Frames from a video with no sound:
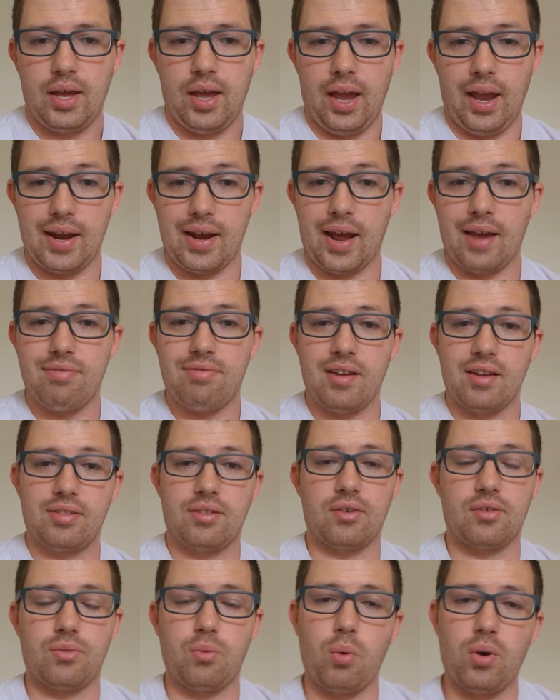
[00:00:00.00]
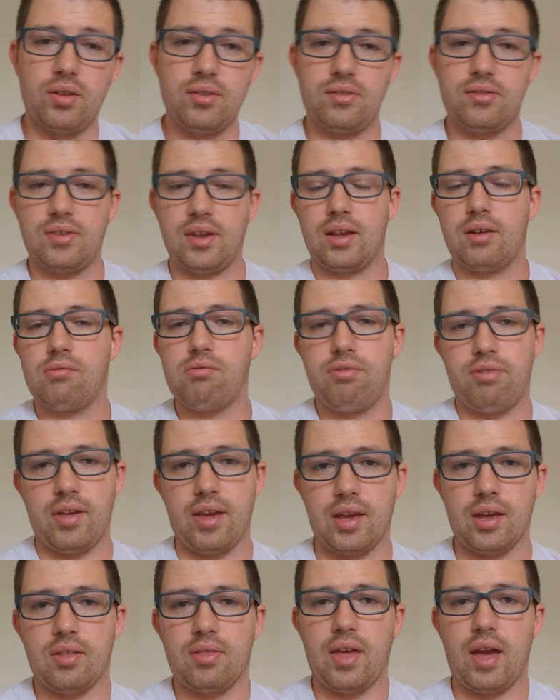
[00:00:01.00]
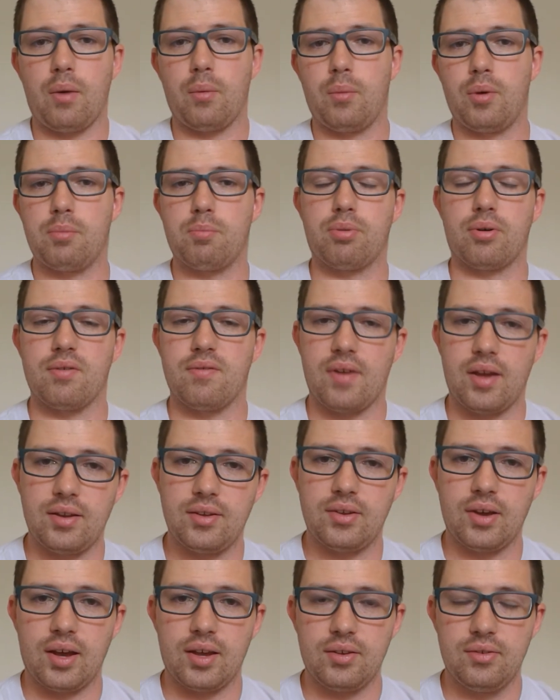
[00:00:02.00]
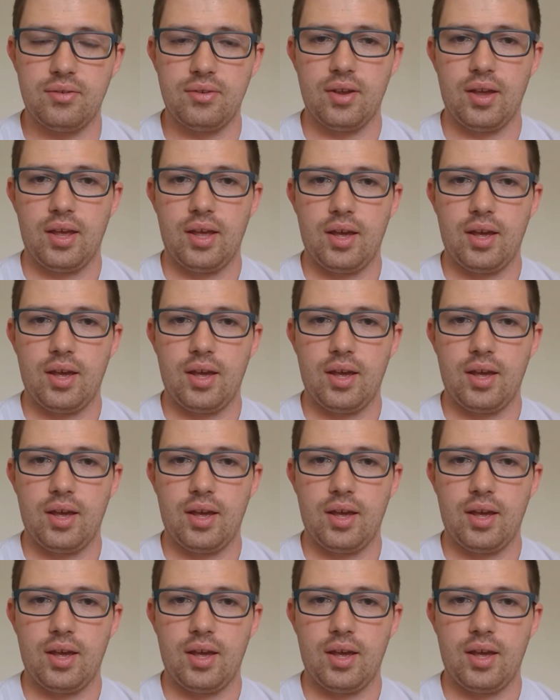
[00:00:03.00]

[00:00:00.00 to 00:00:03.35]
And I think there's one single thing that would prevent us